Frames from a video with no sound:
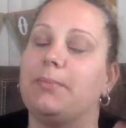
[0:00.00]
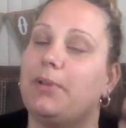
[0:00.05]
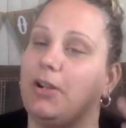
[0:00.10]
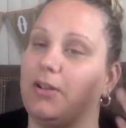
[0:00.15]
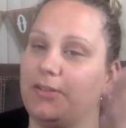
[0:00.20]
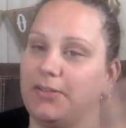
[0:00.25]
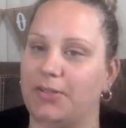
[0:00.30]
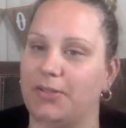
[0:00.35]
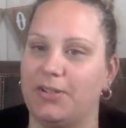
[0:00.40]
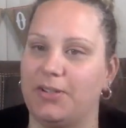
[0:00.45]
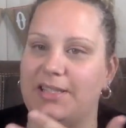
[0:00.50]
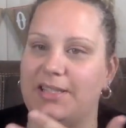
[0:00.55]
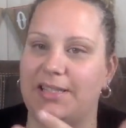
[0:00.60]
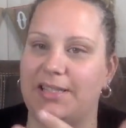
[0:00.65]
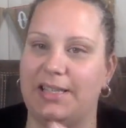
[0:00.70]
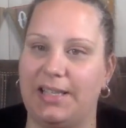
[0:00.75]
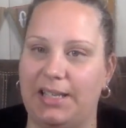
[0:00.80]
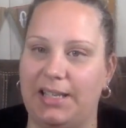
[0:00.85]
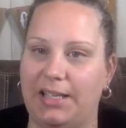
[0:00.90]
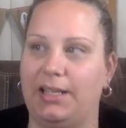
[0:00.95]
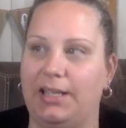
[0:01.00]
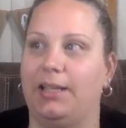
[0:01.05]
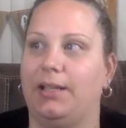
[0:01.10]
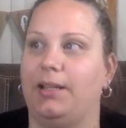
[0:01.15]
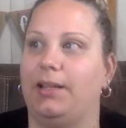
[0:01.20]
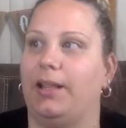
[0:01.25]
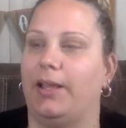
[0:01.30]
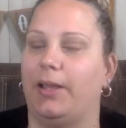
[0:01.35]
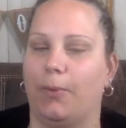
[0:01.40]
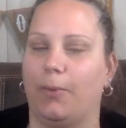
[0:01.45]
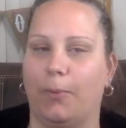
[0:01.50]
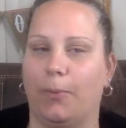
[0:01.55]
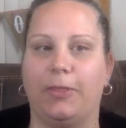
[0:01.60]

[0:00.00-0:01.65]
but also to see like what